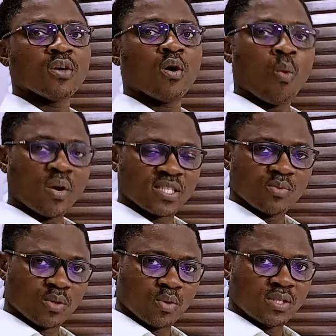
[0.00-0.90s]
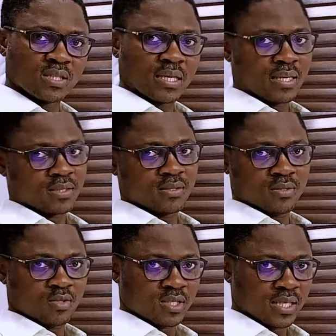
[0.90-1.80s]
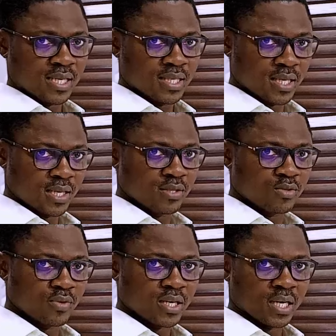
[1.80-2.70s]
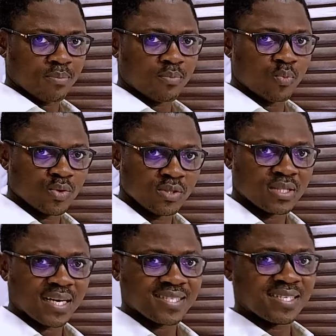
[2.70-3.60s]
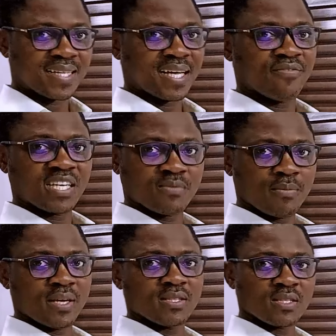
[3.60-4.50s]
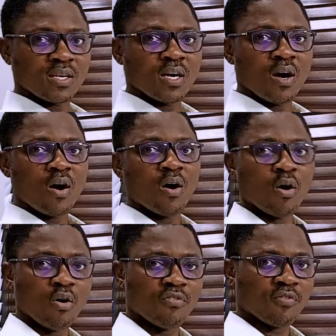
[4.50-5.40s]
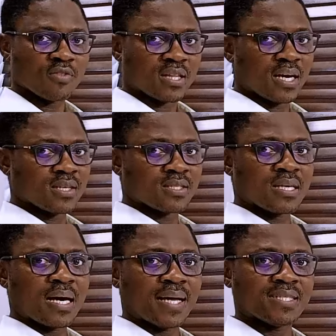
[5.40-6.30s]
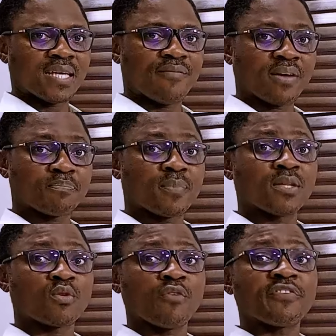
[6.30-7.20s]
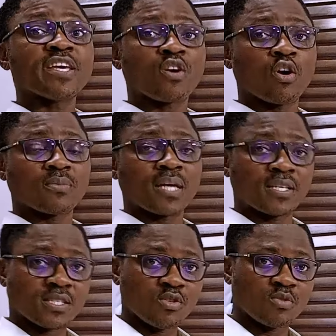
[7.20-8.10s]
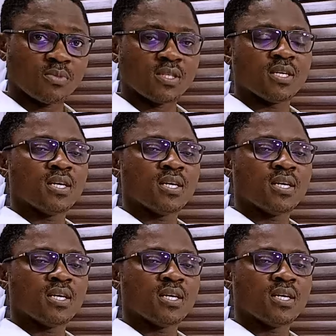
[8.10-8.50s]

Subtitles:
What is withholding tax? Just as I said, a little recap. Withholding tax is an advance payment of tax and the advancement of income tax, excuse me,